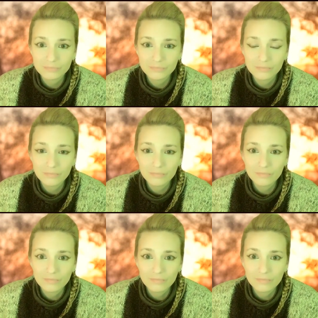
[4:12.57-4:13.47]

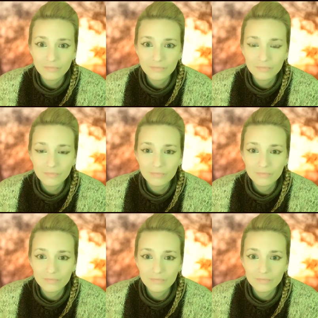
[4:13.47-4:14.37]

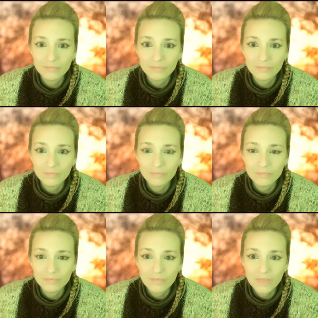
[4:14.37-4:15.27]

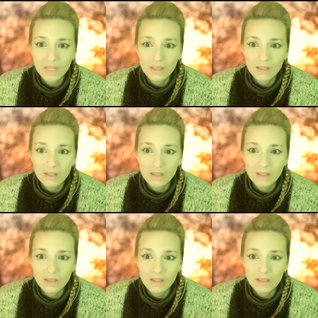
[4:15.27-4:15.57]
[no speech]